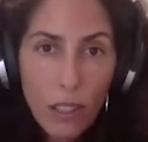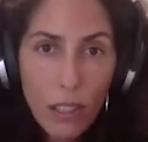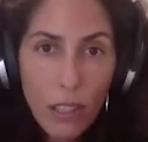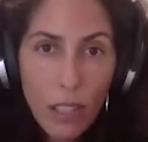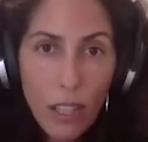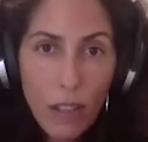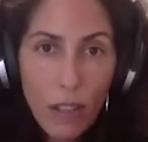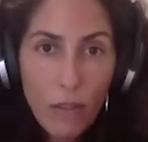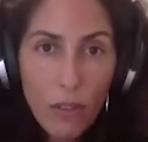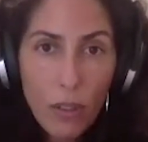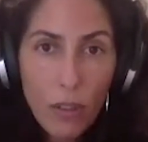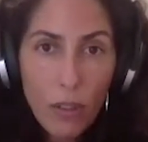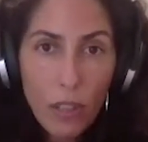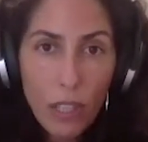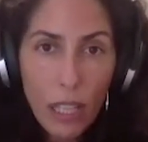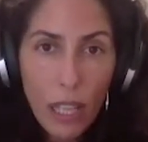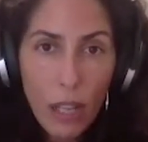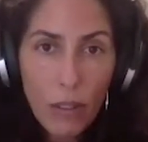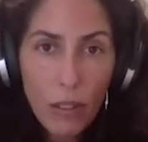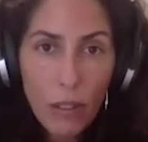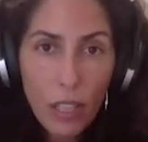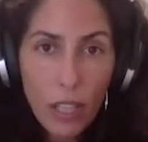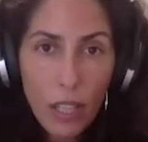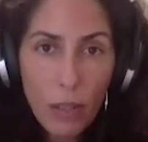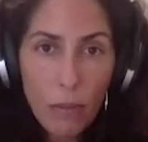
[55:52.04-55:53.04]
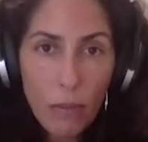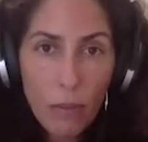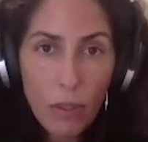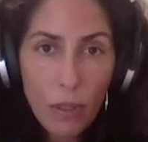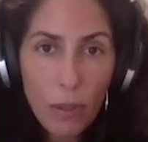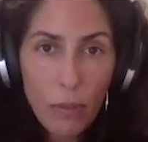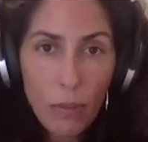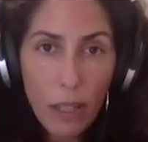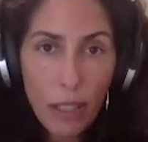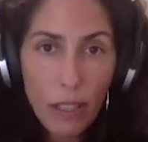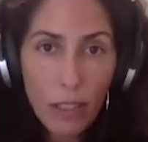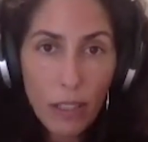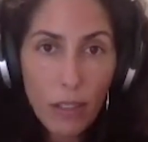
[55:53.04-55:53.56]
gives you this outside
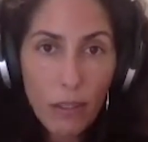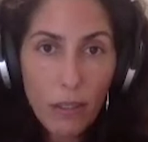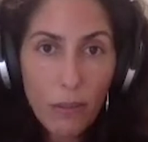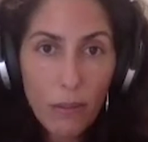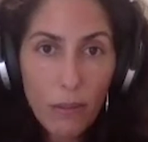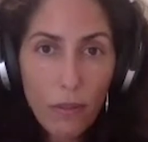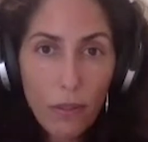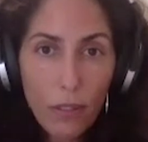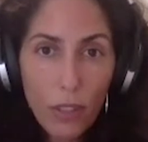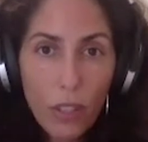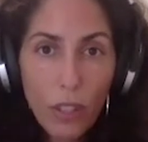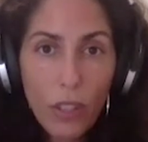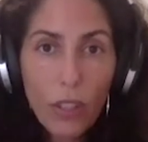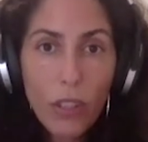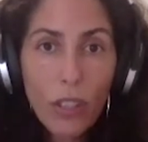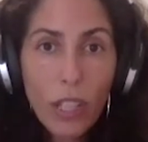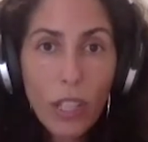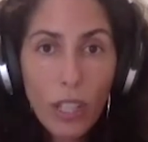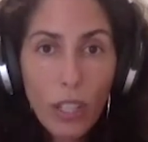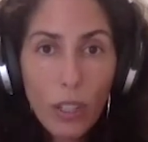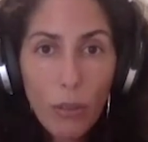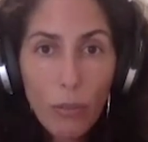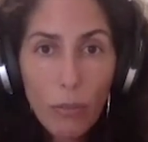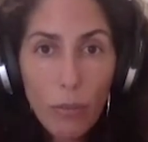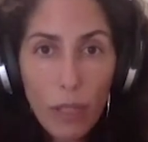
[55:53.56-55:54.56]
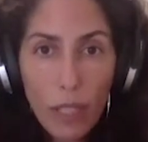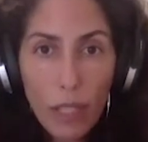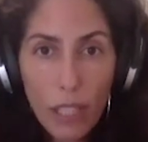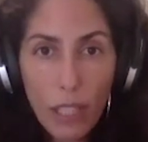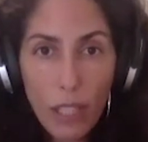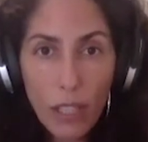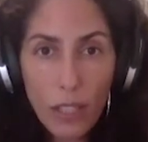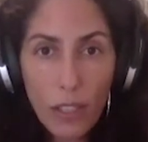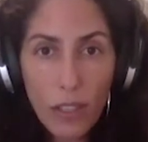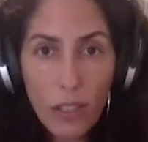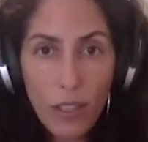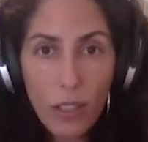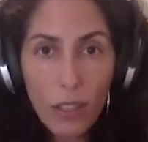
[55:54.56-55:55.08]
perspective to look at your
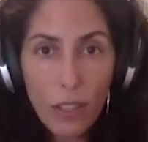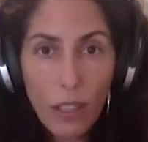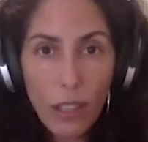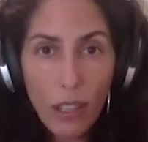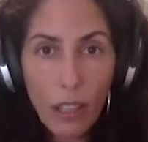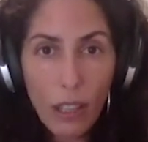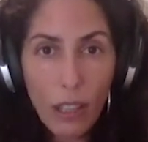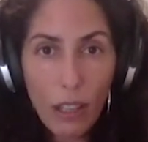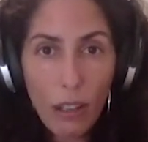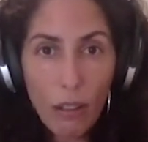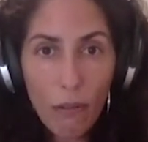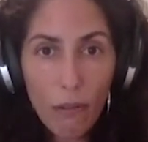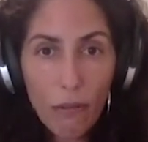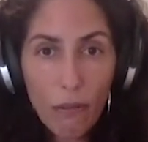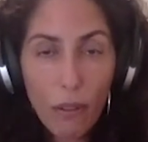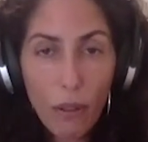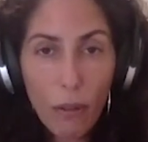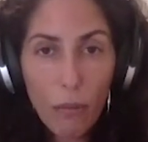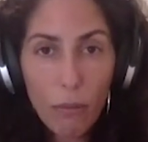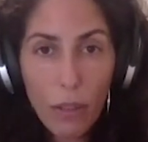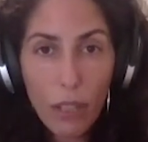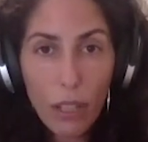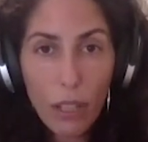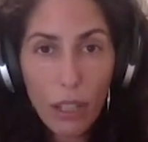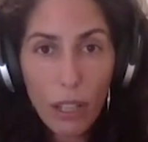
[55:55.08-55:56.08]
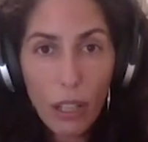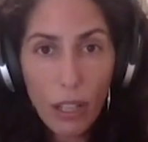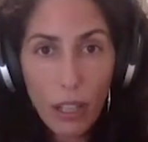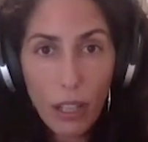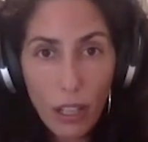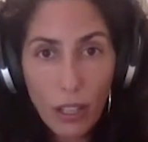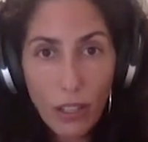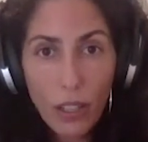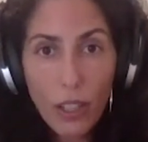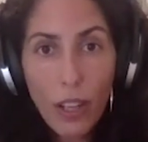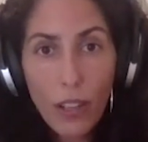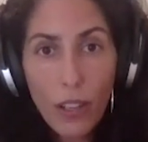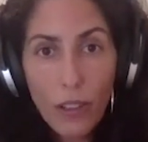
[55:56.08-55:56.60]
business from
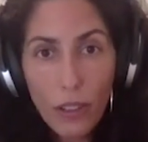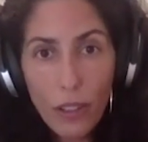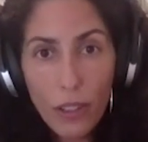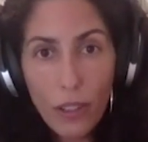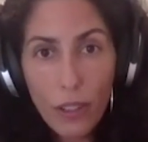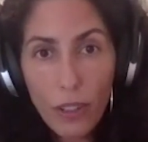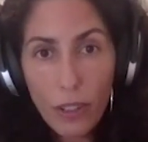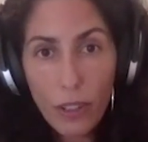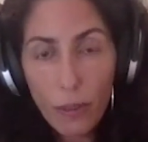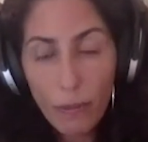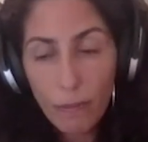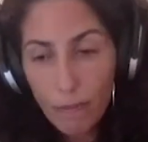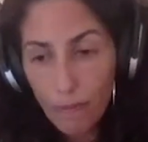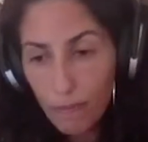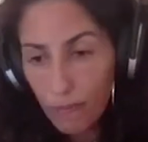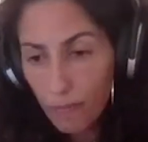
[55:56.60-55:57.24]
another